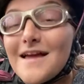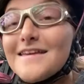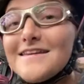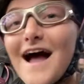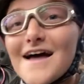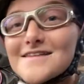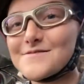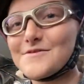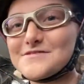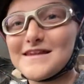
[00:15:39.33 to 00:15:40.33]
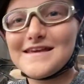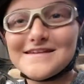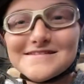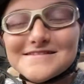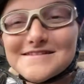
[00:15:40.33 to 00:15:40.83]
Yes, Rose, it
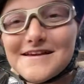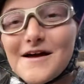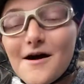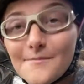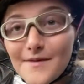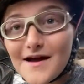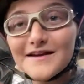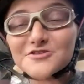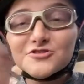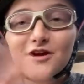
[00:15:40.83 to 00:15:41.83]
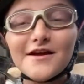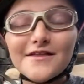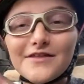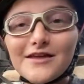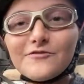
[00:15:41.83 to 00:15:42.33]
is. Bye, Adriana.
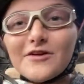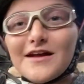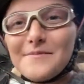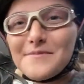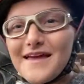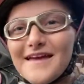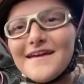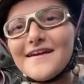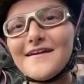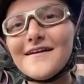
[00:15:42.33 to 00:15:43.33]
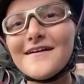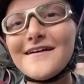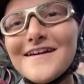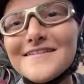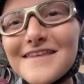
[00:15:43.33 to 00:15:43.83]
Thank you for
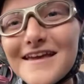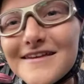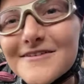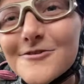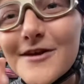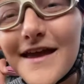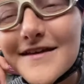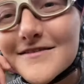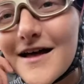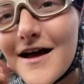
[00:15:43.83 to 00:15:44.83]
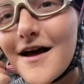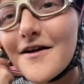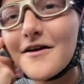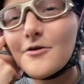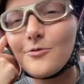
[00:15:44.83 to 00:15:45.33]
coming. Thank you,
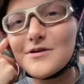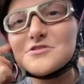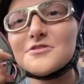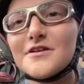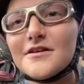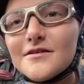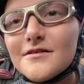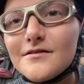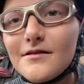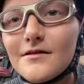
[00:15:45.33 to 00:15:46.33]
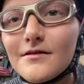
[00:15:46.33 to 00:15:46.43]
Kayla, equestrian.